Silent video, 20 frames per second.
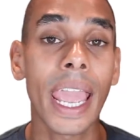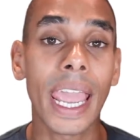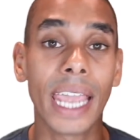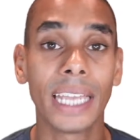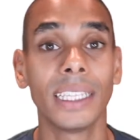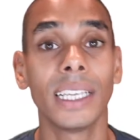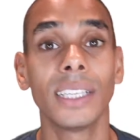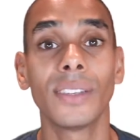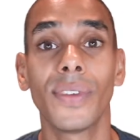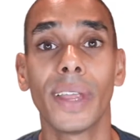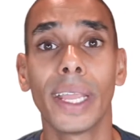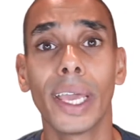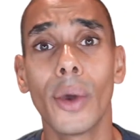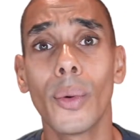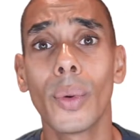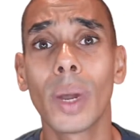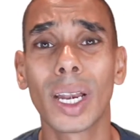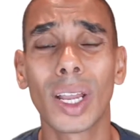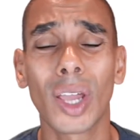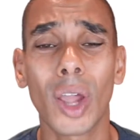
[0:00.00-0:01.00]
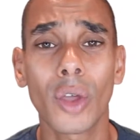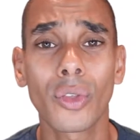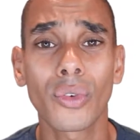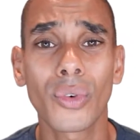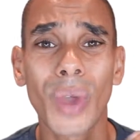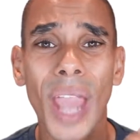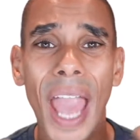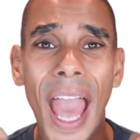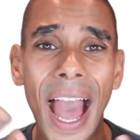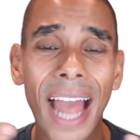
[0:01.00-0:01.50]
In this video, we're going to go
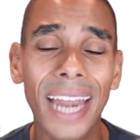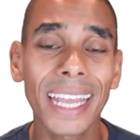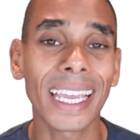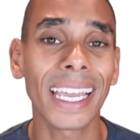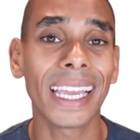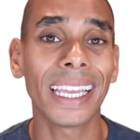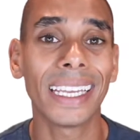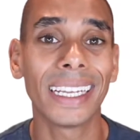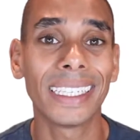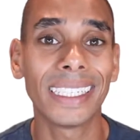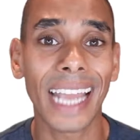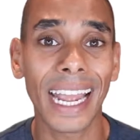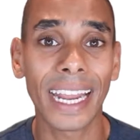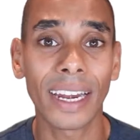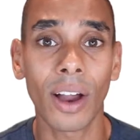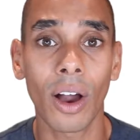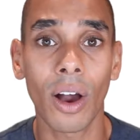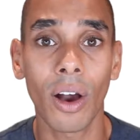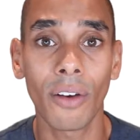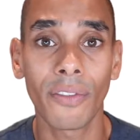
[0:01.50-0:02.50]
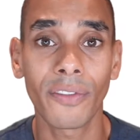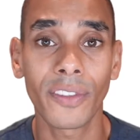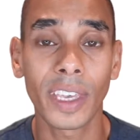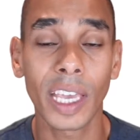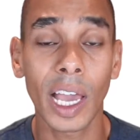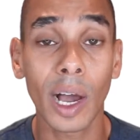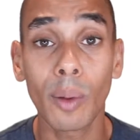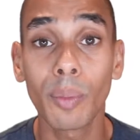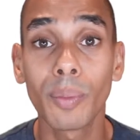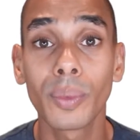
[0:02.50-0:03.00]
through how to get your data off
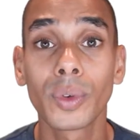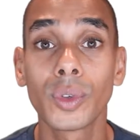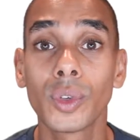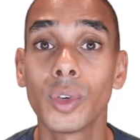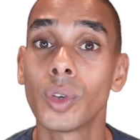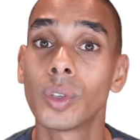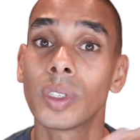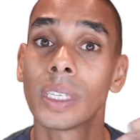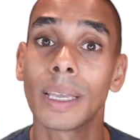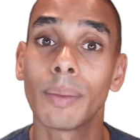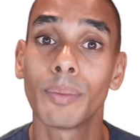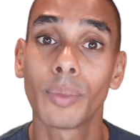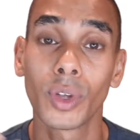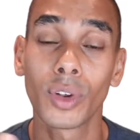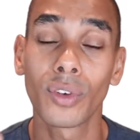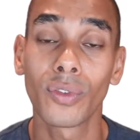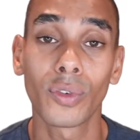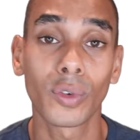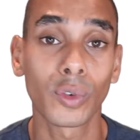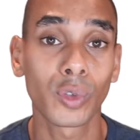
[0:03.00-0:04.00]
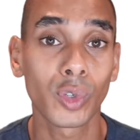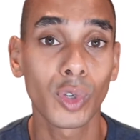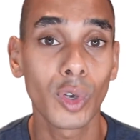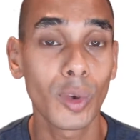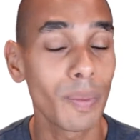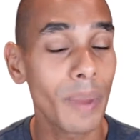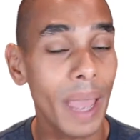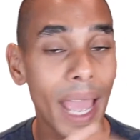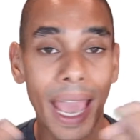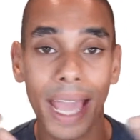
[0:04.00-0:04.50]
Yelp using Beautiful Soup